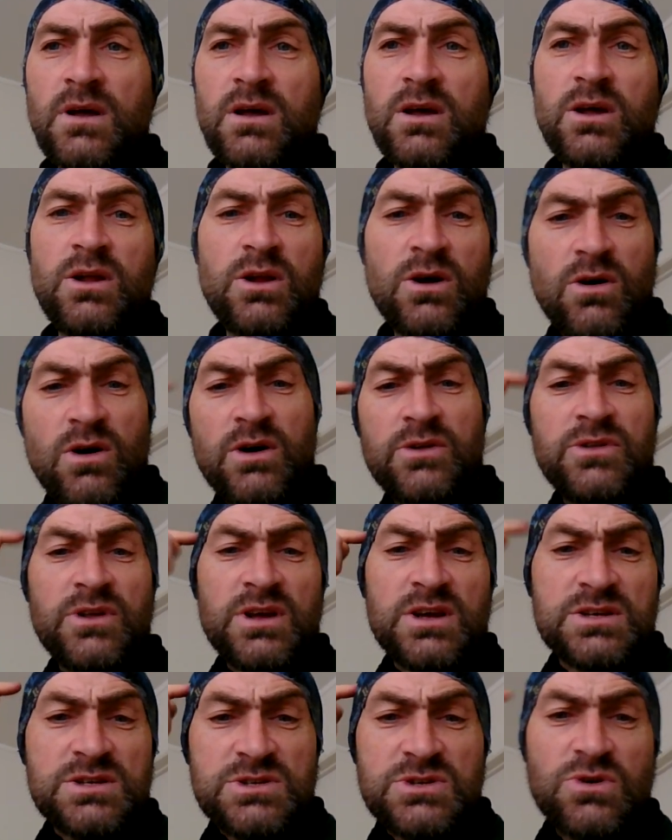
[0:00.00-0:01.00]
I
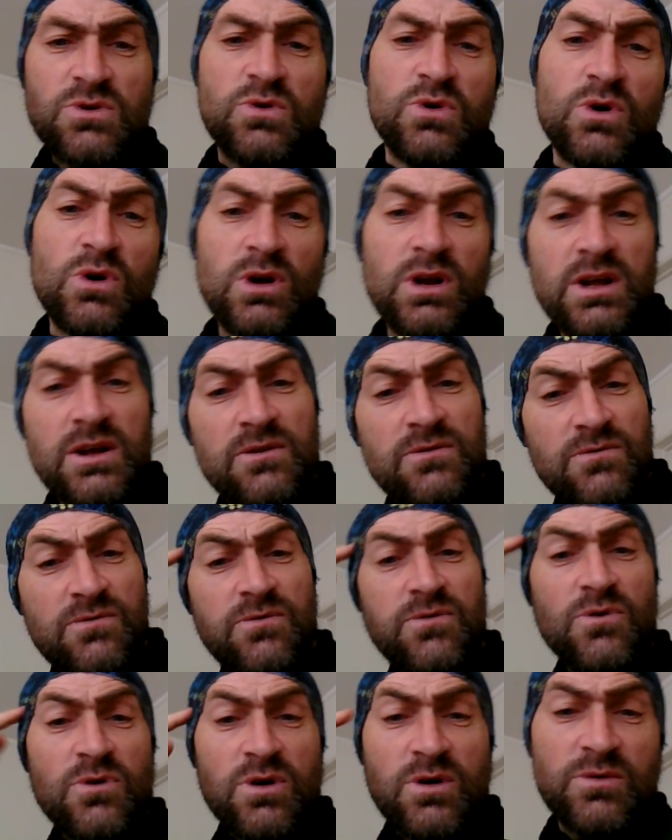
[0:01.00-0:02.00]
think it's too early
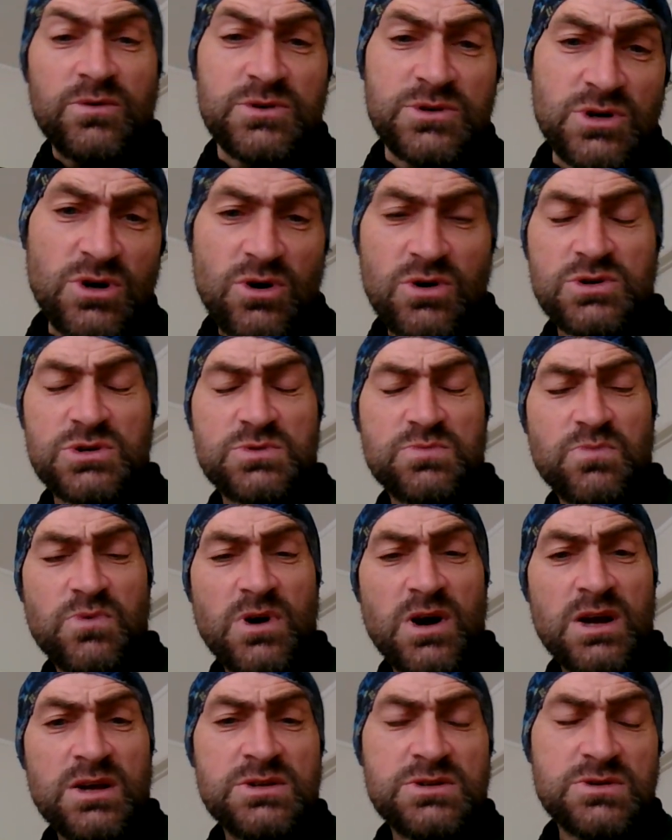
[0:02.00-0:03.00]
for a child's
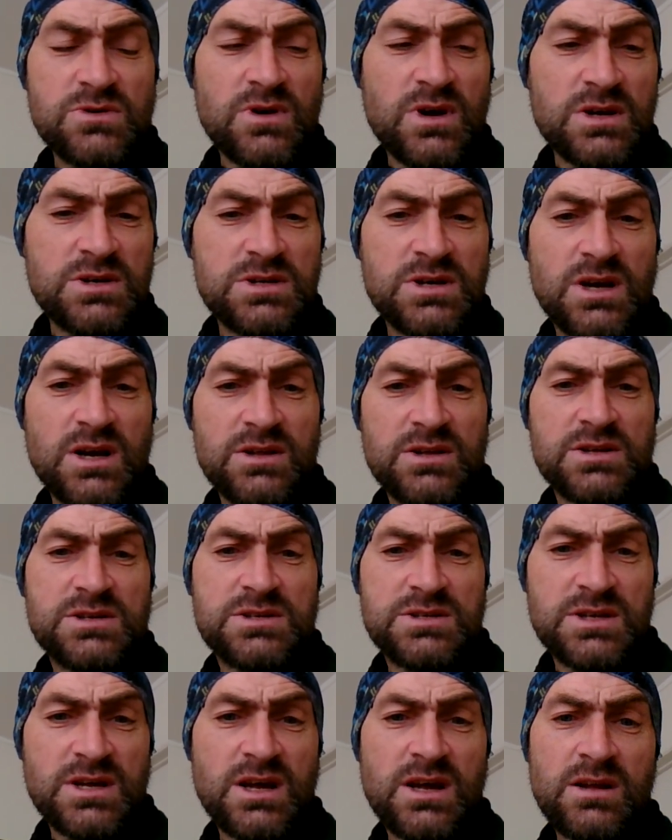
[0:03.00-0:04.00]
brain to actually
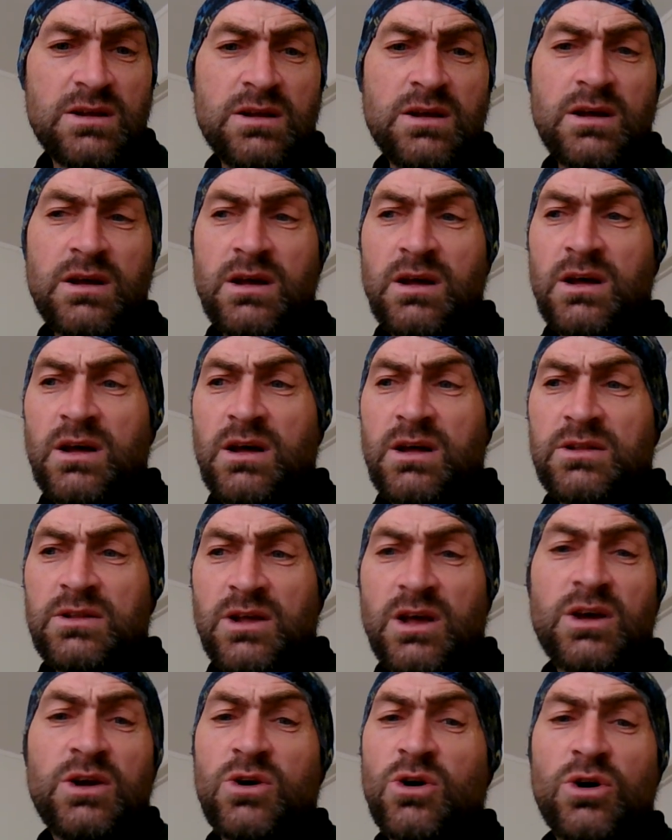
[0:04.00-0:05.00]
understand
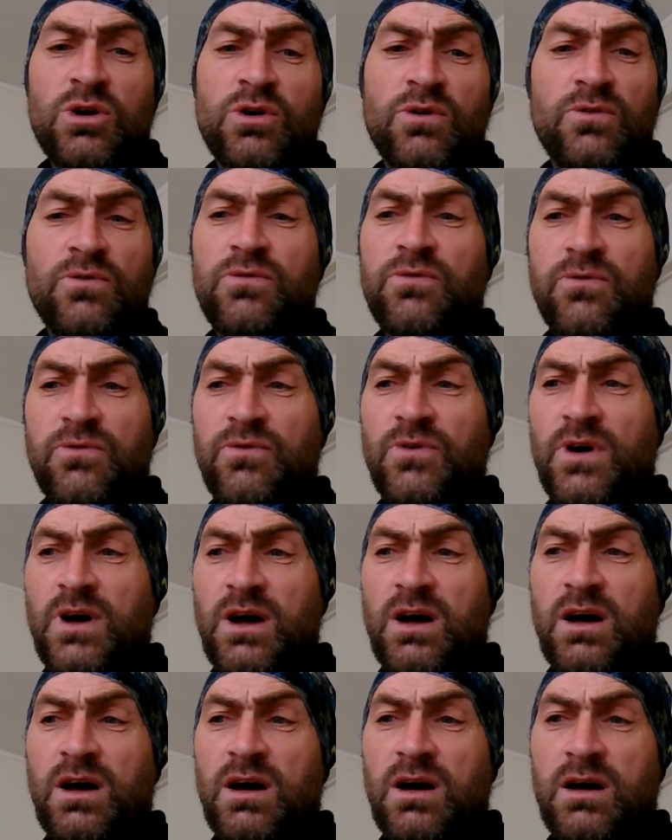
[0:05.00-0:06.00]
that kind of
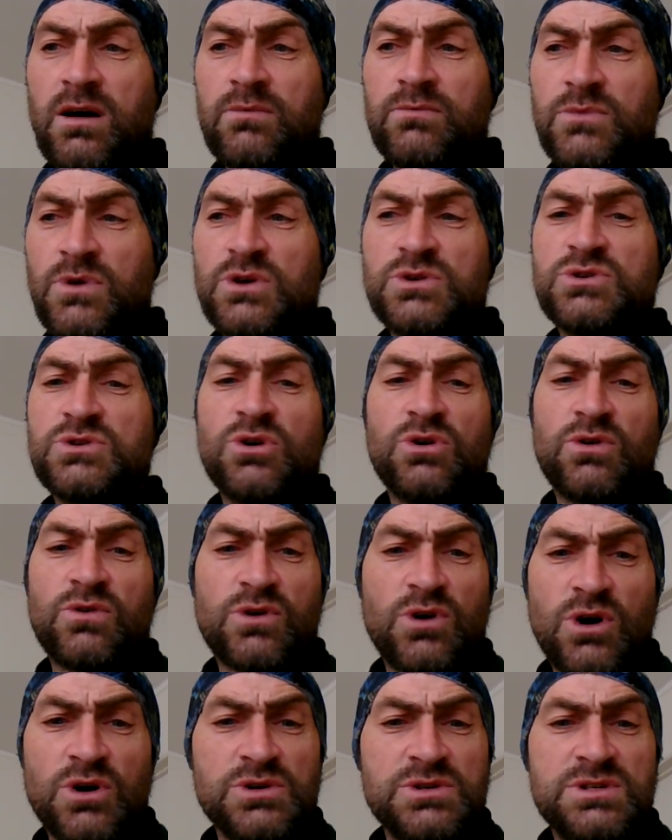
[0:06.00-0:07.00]
those kind
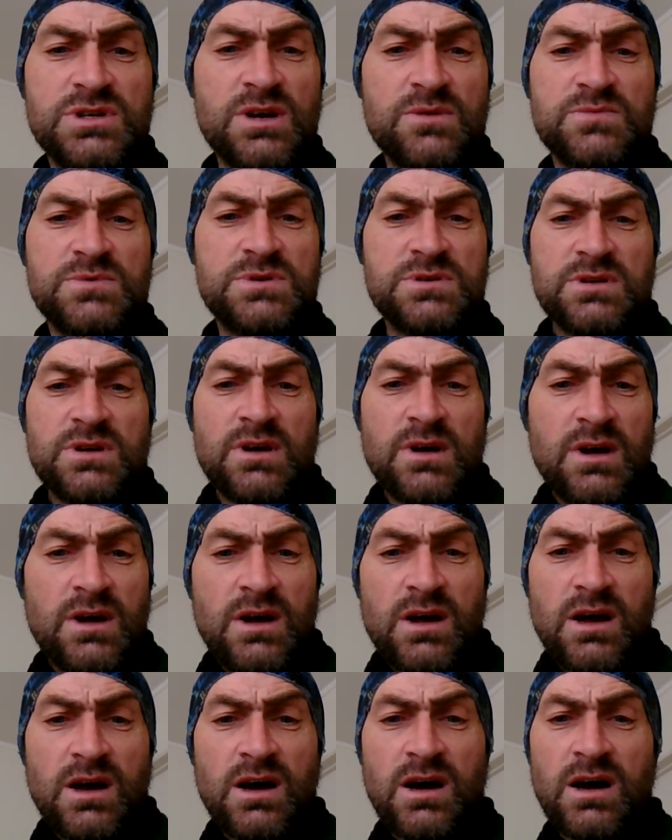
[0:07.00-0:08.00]
of concepts.
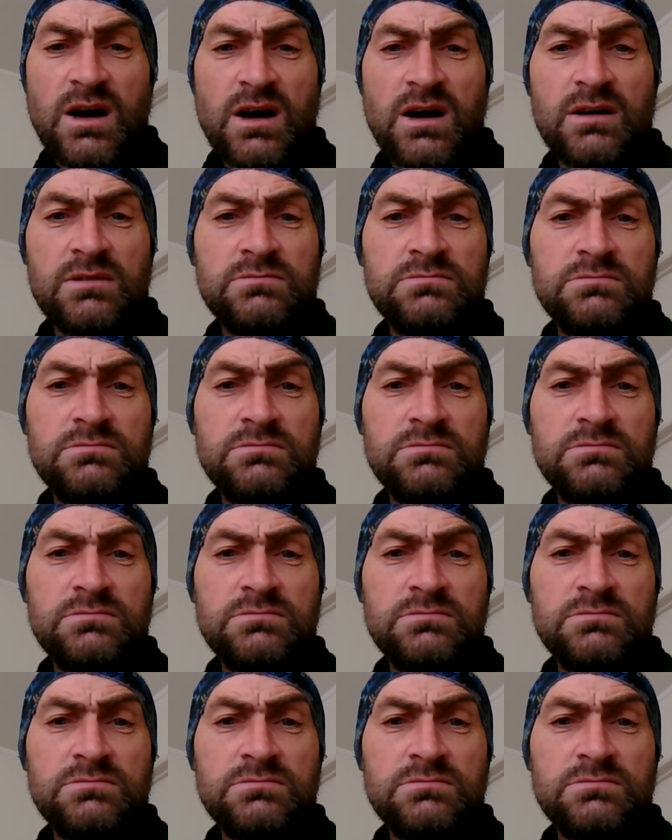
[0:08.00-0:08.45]
I